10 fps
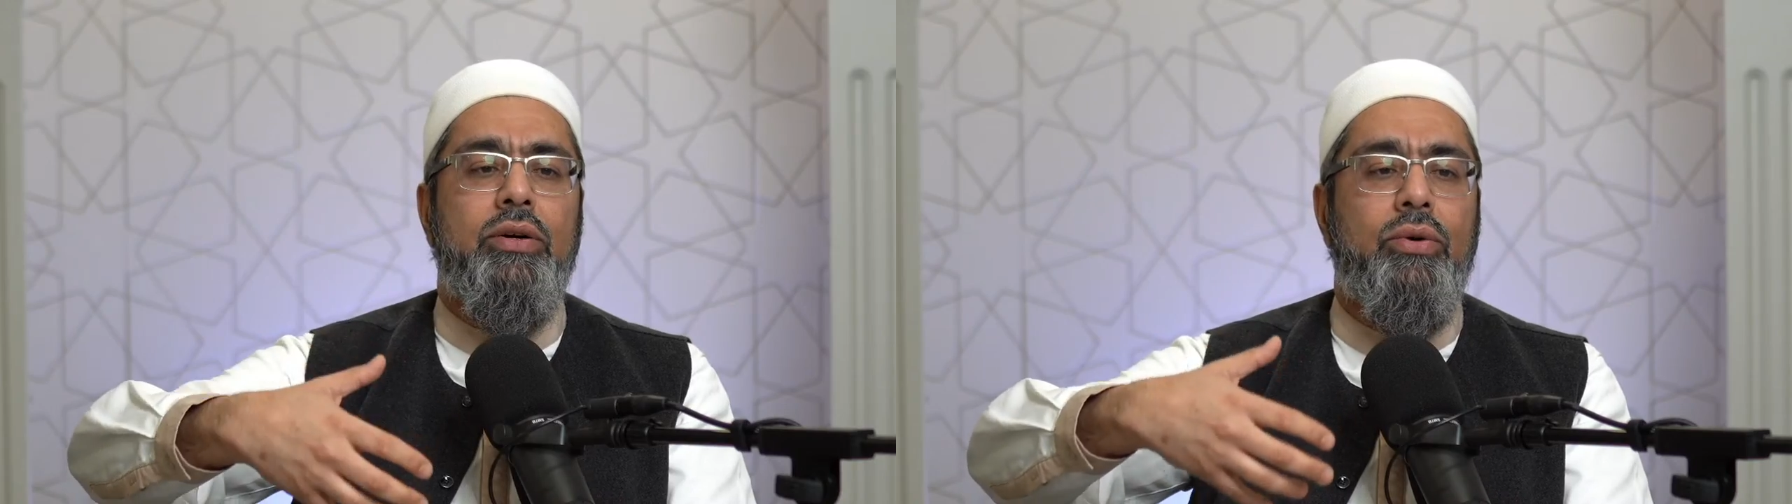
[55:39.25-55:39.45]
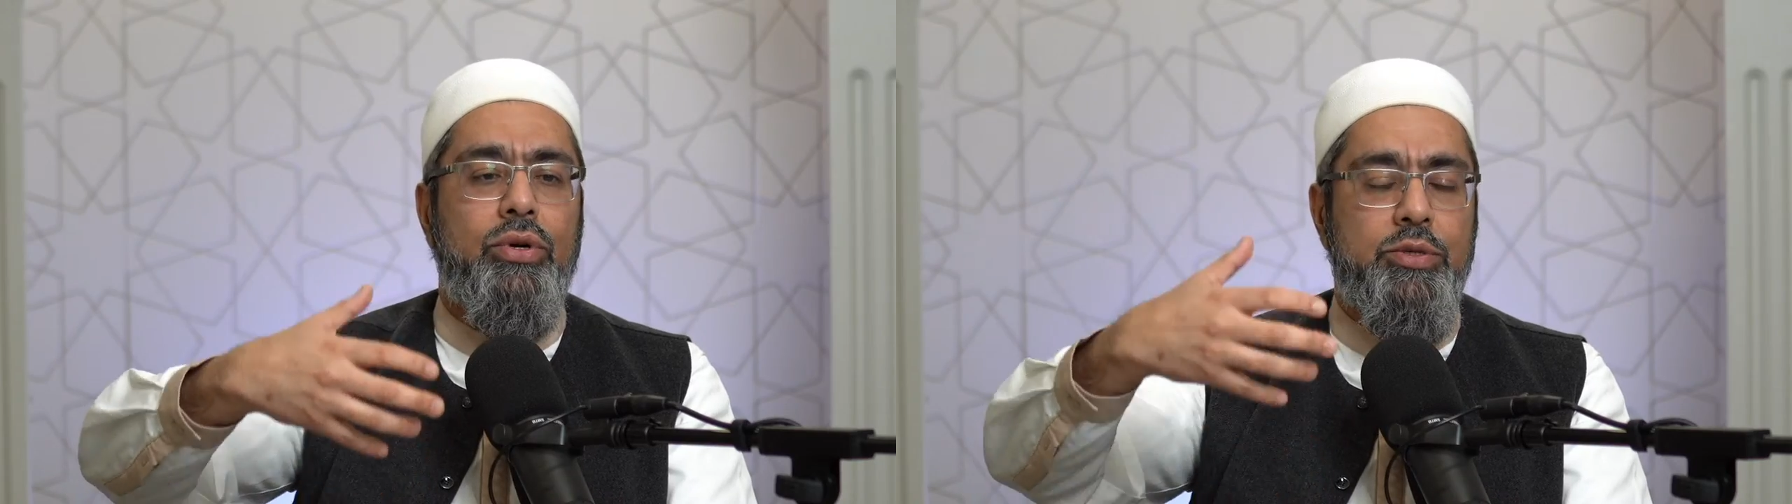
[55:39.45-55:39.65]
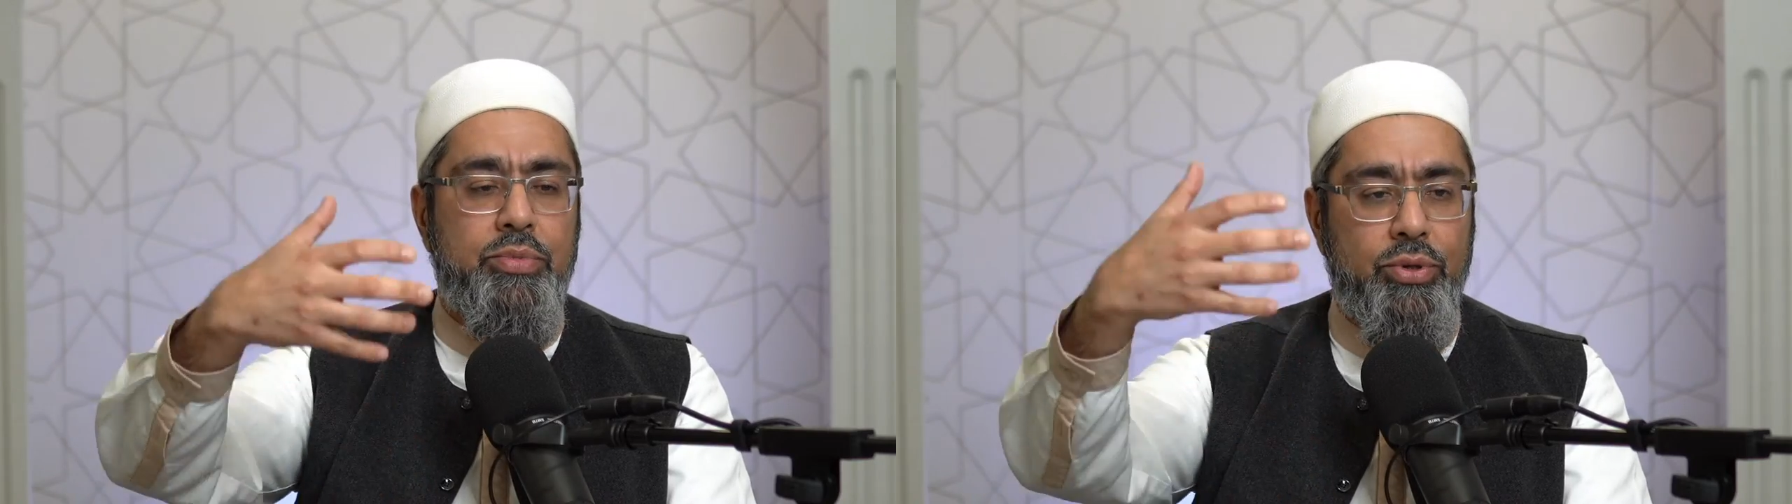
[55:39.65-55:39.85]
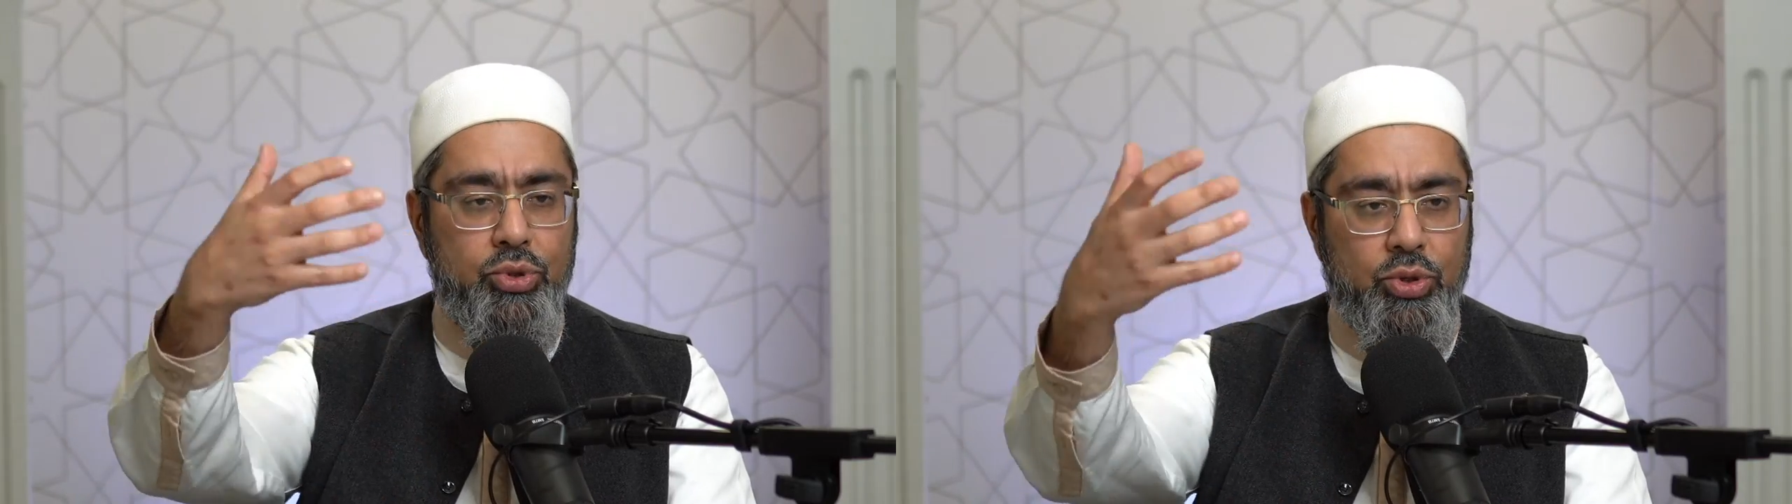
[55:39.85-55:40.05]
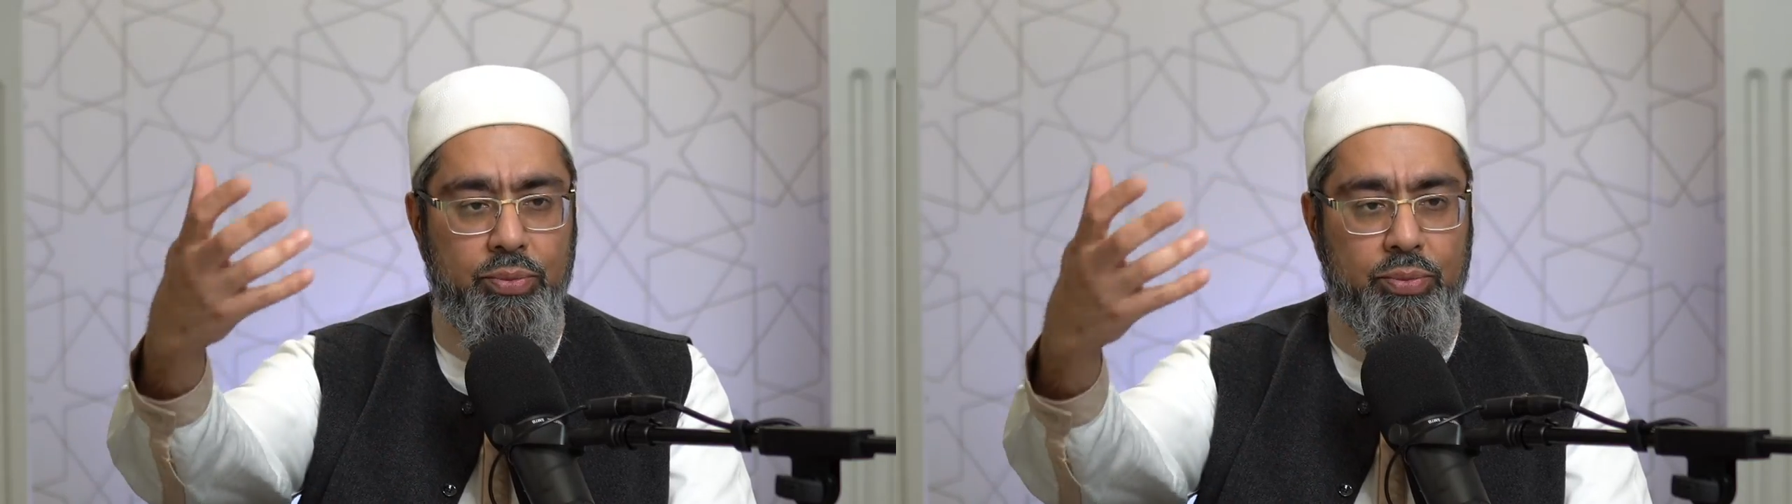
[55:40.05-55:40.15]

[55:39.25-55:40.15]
or spiritual